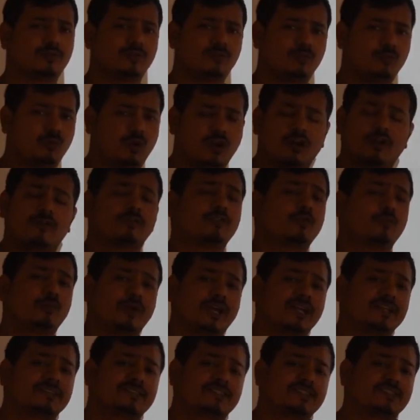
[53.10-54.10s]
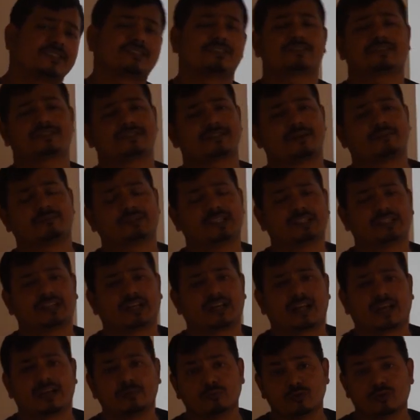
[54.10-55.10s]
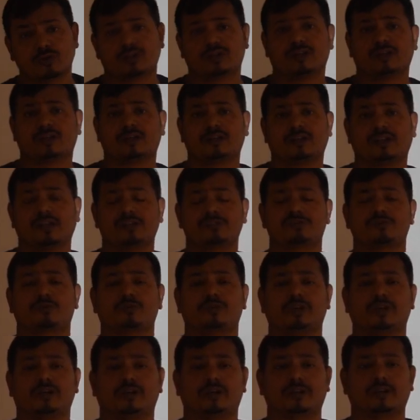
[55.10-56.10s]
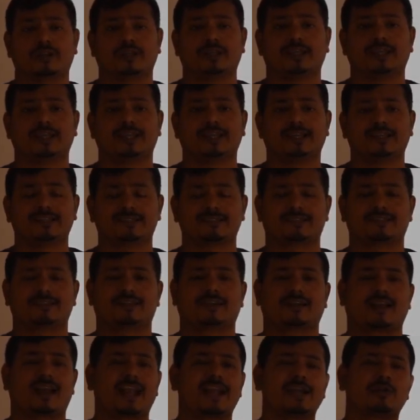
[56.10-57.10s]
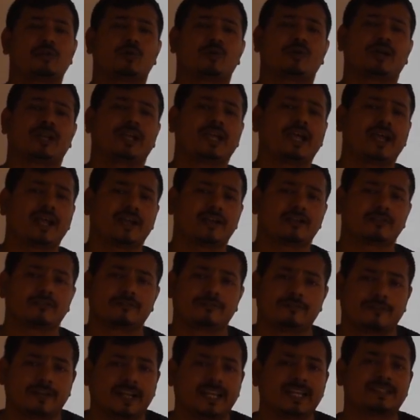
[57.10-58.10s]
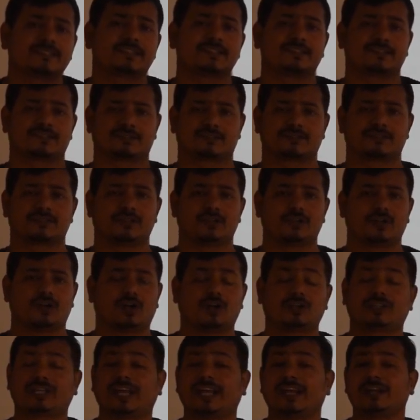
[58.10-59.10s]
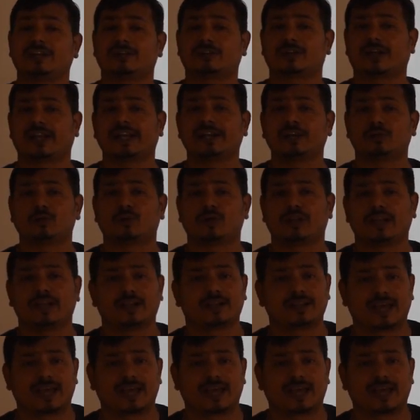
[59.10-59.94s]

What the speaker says: one of the ways is something that I would teach you here, is trying to create phrases or trying to create